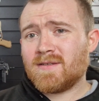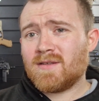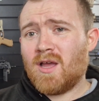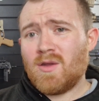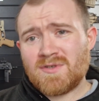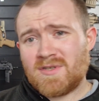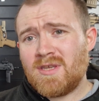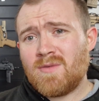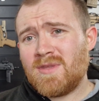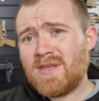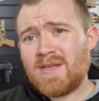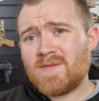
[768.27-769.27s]
I'll see you
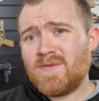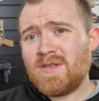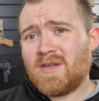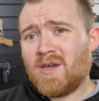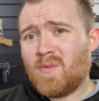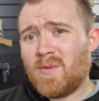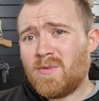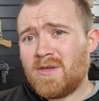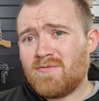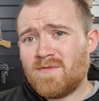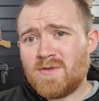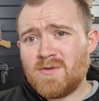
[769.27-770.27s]
in the next video when we
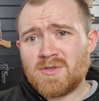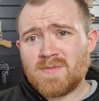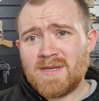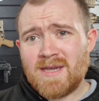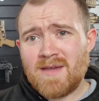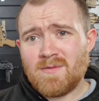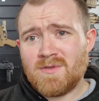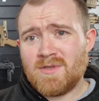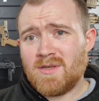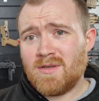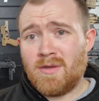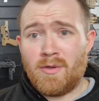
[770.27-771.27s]
review something else.
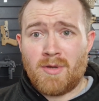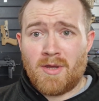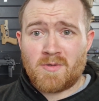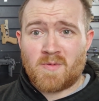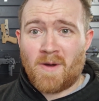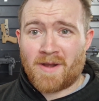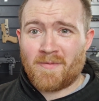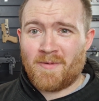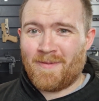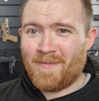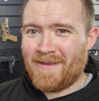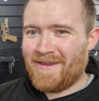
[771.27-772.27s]
Who knows what it
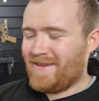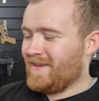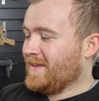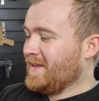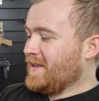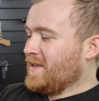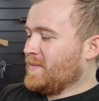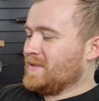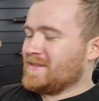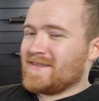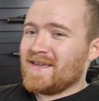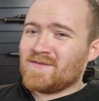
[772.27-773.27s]
will be.
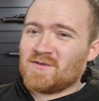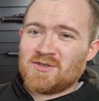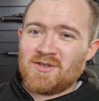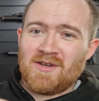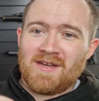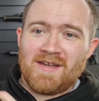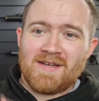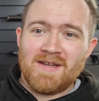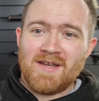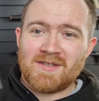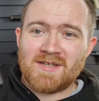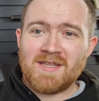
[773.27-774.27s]
But thanks for tuning in.
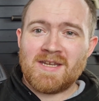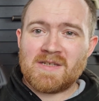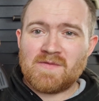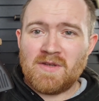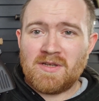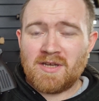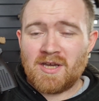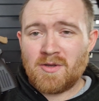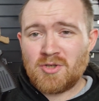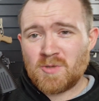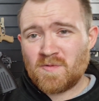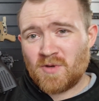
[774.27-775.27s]
See you in the next video. And
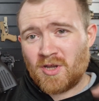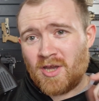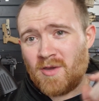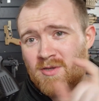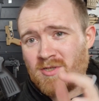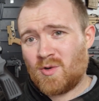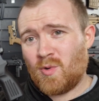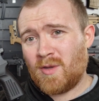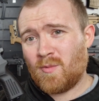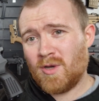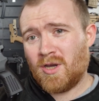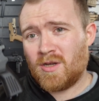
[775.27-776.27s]
just before I go, here's a quick
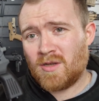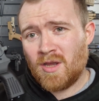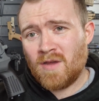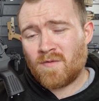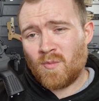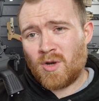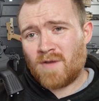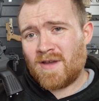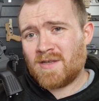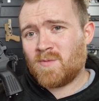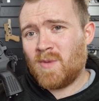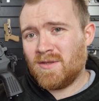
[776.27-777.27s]
word from one of our
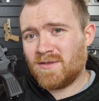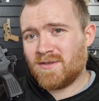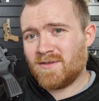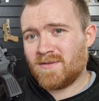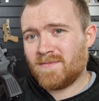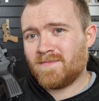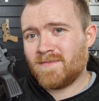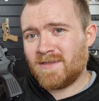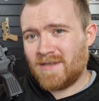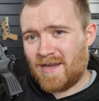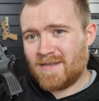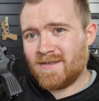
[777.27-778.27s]
sponsors.
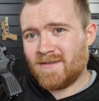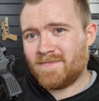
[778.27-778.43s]
See you later.